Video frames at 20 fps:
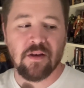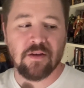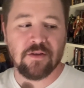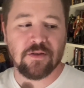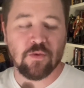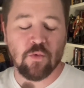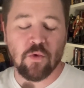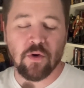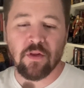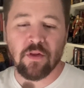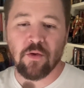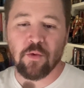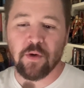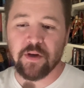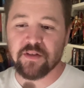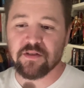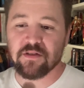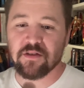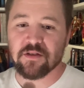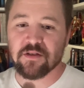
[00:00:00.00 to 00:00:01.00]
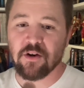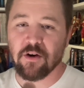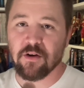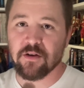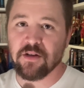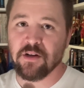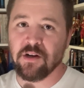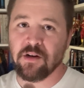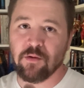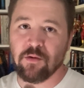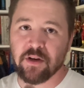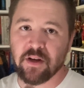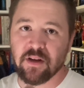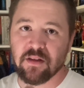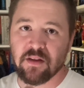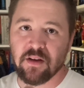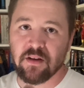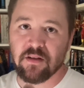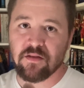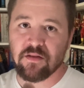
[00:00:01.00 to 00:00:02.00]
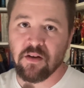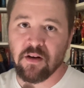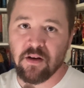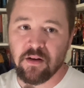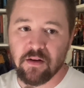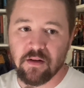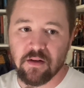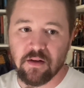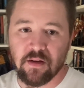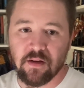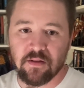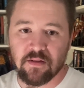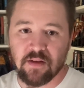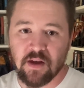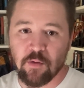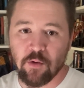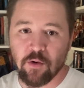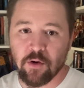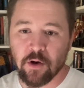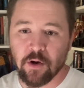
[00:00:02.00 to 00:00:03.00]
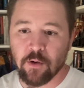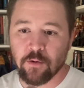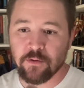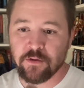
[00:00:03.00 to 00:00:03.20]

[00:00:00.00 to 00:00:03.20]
So one of the ways this cartel will get things done is they will go